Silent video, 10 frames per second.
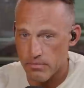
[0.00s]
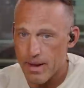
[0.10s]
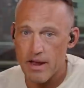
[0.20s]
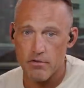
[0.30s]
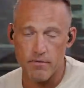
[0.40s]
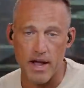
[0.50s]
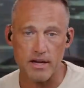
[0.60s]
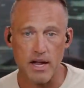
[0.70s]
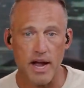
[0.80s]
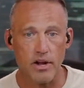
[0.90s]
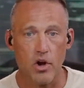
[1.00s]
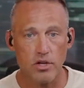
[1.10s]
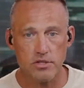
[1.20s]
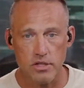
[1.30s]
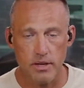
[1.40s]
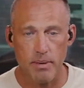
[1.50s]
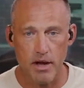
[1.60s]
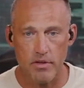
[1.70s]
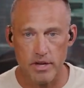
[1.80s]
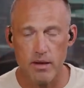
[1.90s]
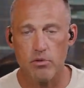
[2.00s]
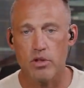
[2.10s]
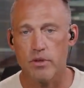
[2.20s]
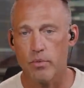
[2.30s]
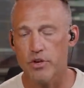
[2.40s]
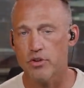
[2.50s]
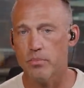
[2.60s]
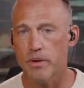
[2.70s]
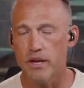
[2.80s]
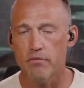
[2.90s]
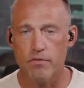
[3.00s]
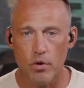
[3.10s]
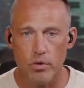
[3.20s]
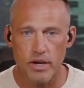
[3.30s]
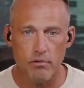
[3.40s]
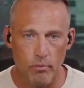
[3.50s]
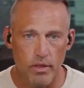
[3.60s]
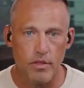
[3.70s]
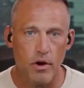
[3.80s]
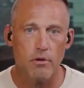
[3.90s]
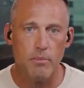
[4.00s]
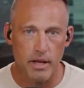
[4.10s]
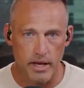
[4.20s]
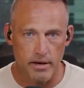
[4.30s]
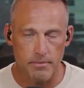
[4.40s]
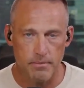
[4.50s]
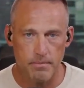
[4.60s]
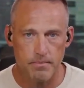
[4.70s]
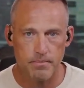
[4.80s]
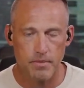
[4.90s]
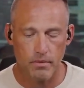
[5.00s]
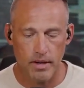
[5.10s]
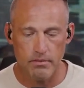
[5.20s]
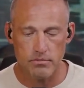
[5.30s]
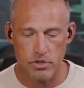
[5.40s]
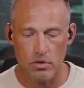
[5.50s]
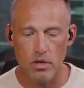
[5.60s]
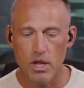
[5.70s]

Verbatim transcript: a matter of fact, I constantly pound the table on that we should be voting with our money, right? So